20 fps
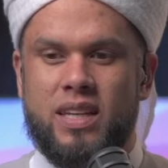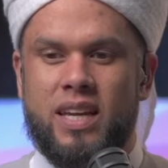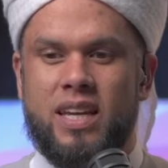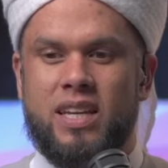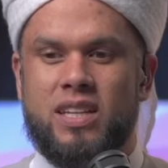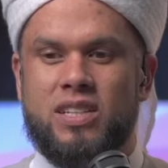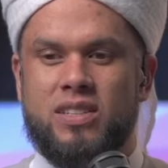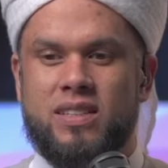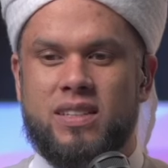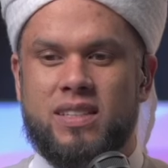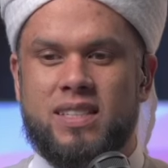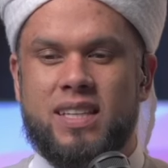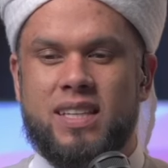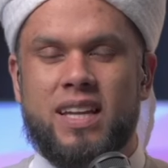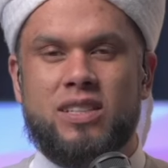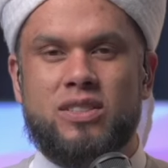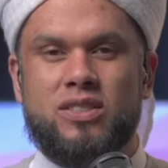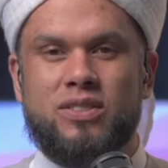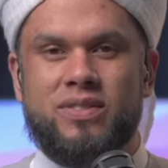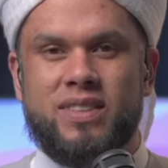to engage in the
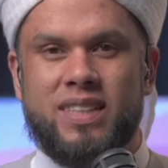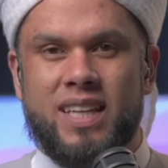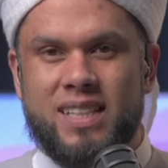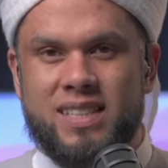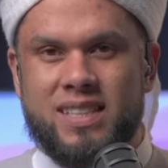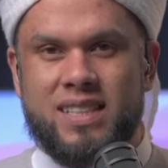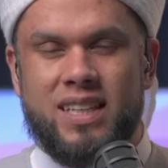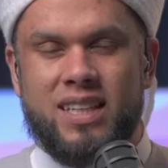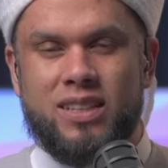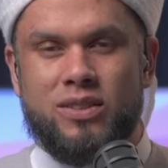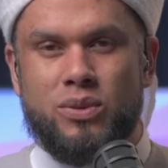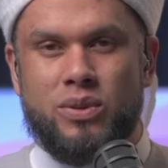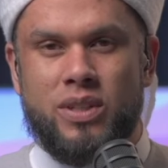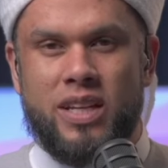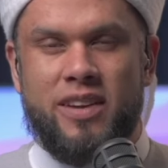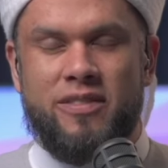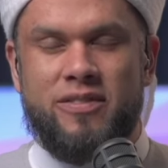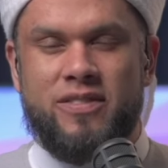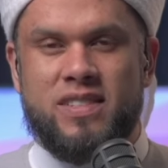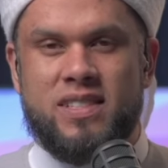science of tazkiyatun
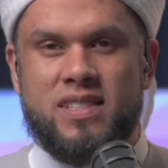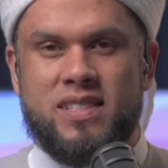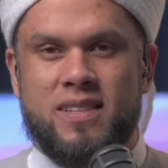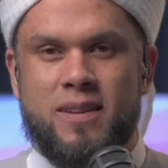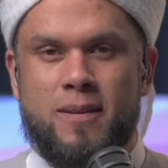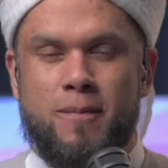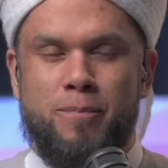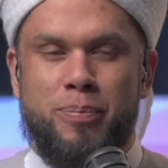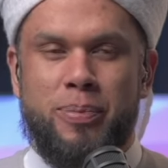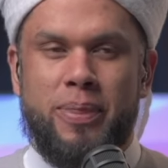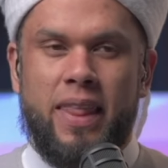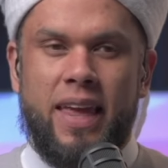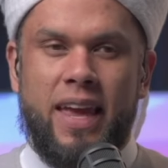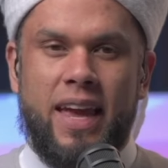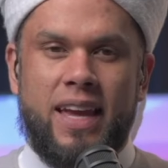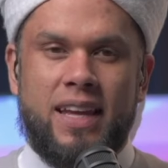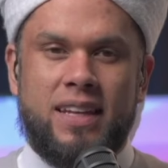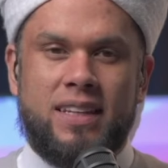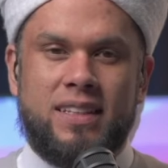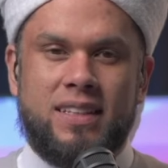nafs
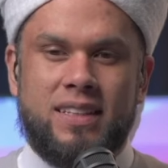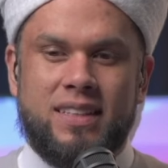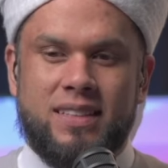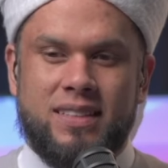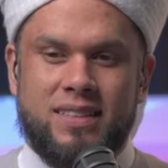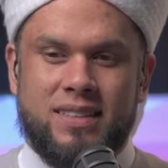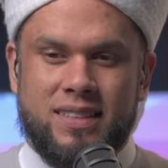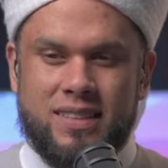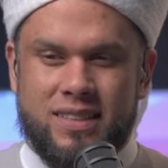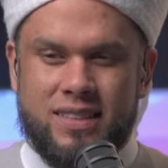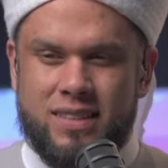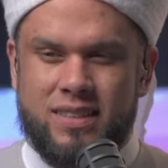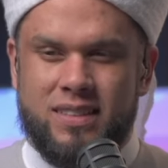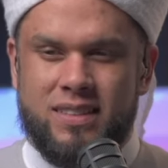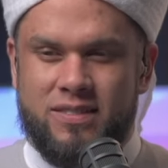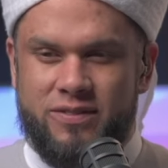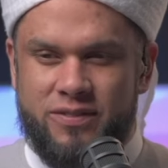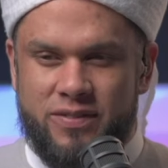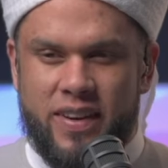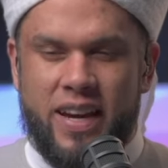and
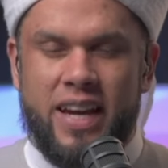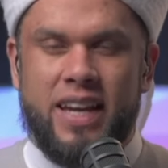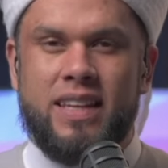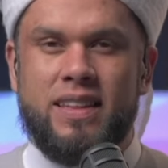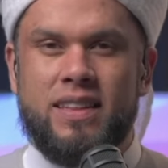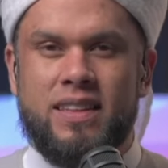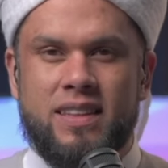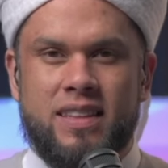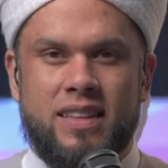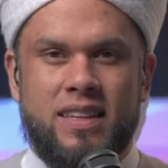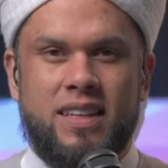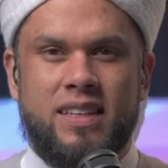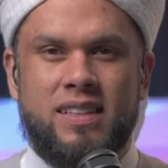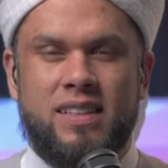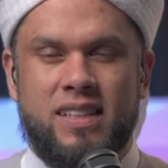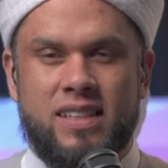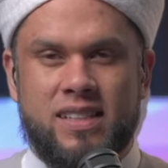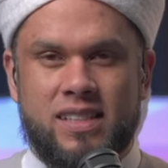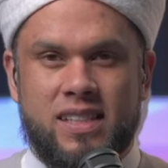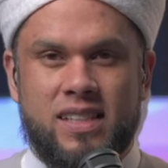find the
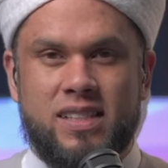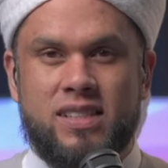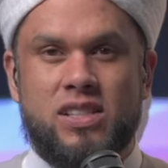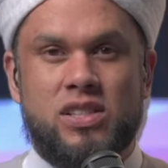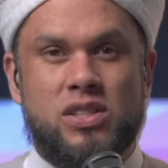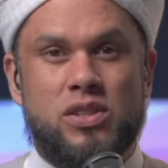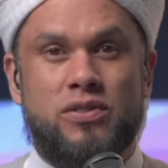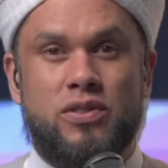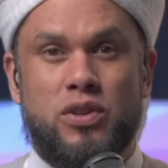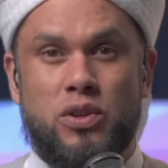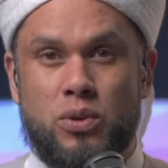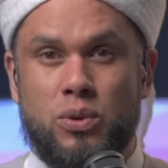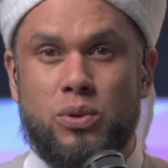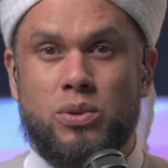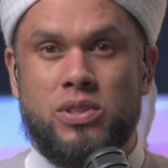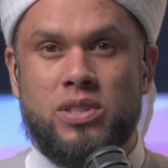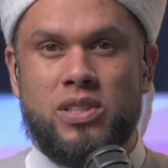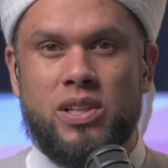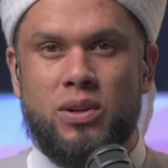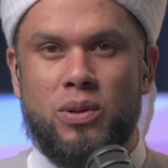diseases of
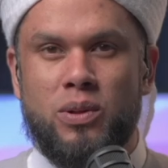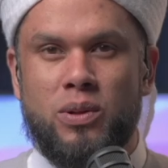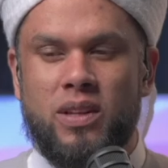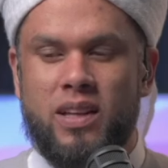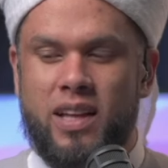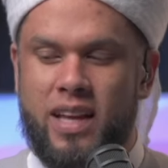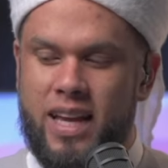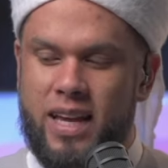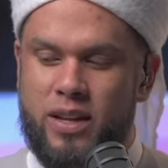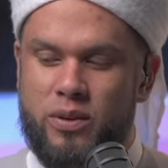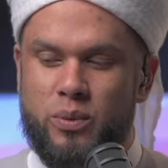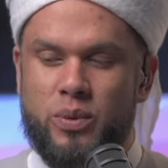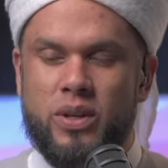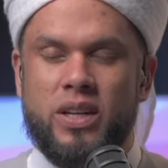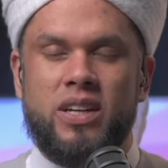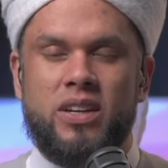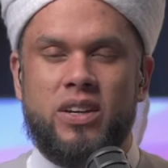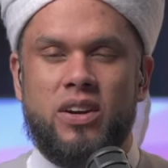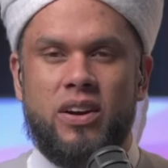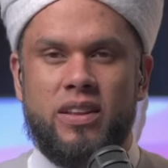your soul and
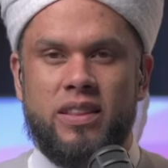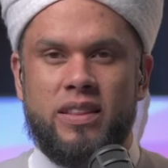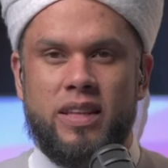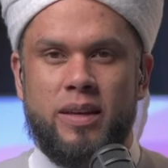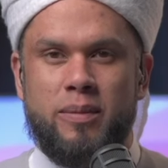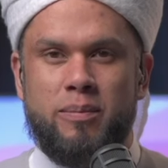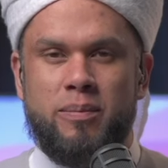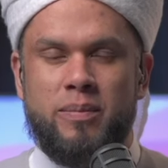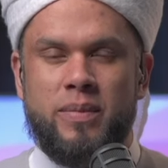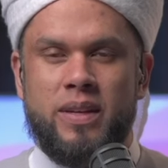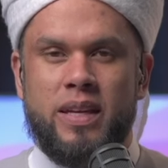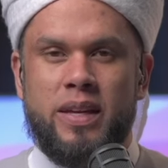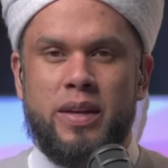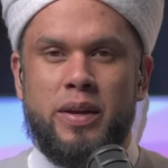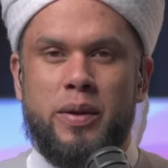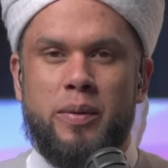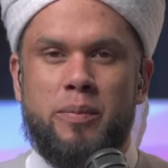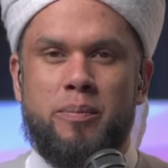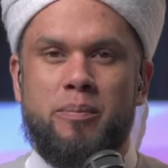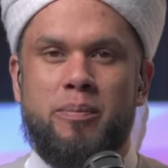work on them
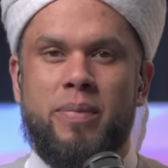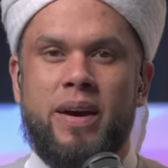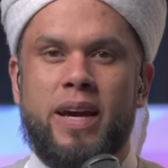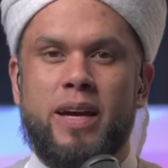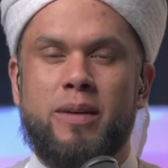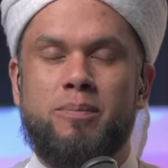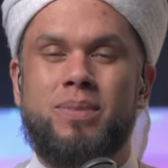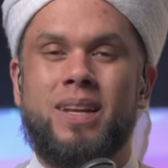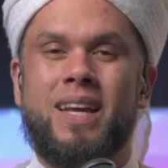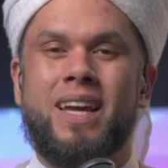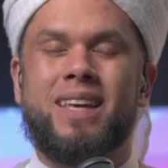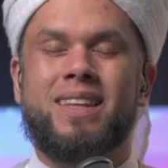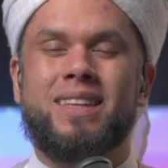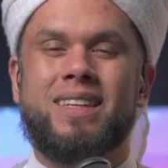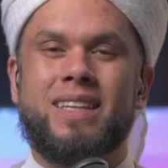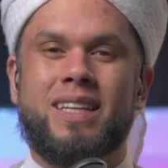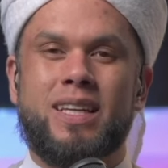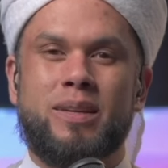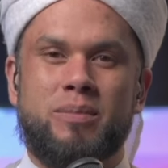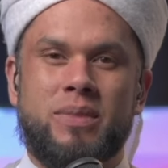by applying
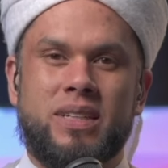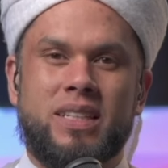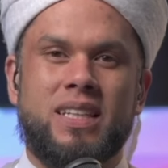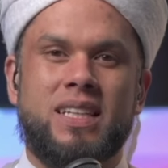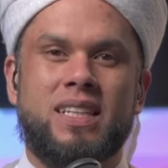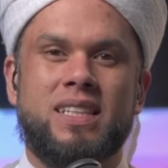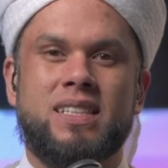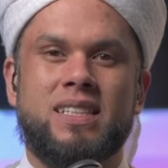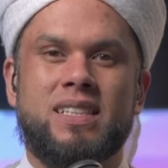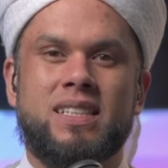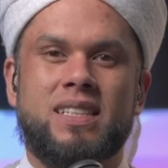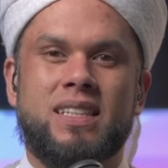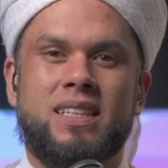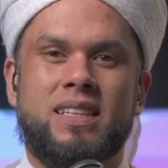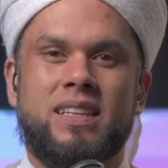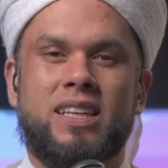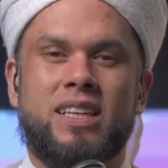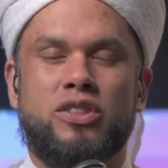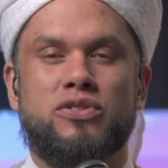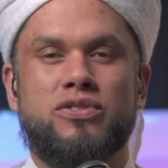the remedies
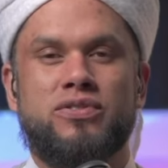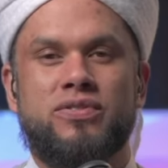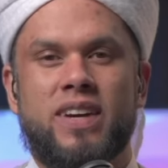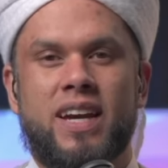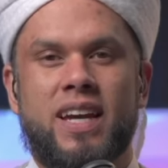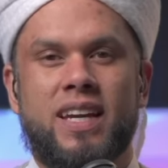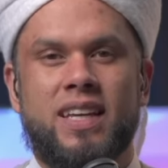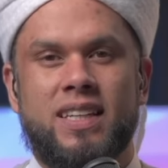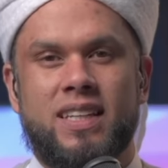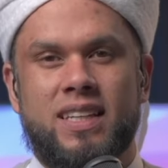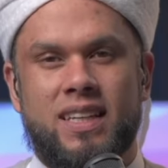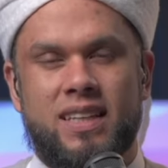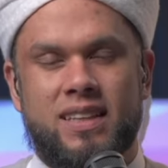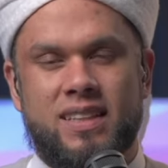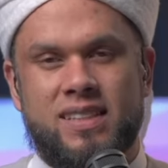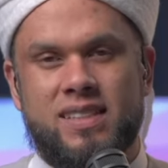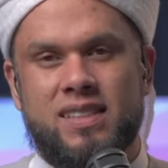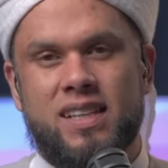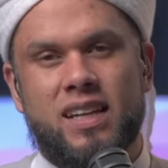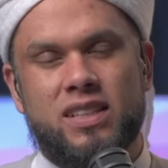that you find
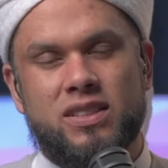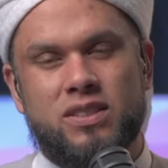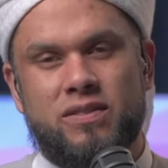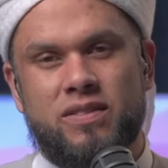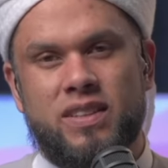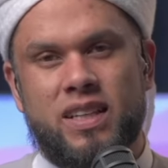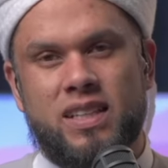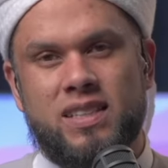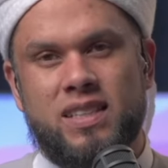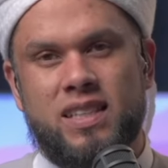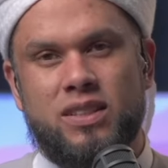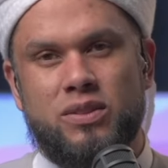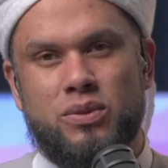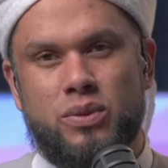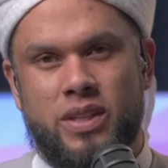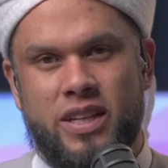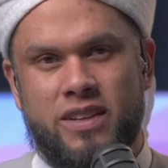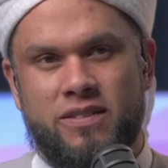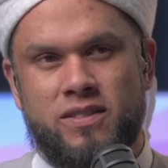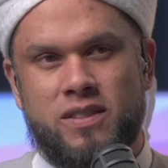in the science of
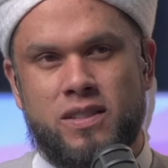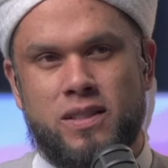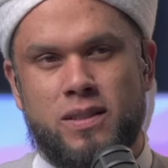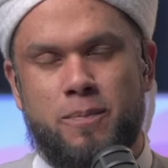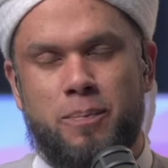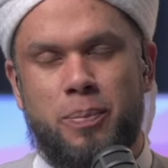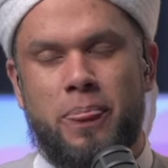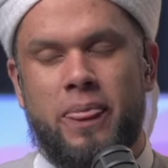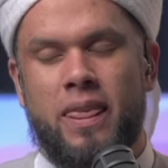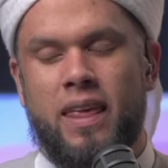tazkiyatun nafs.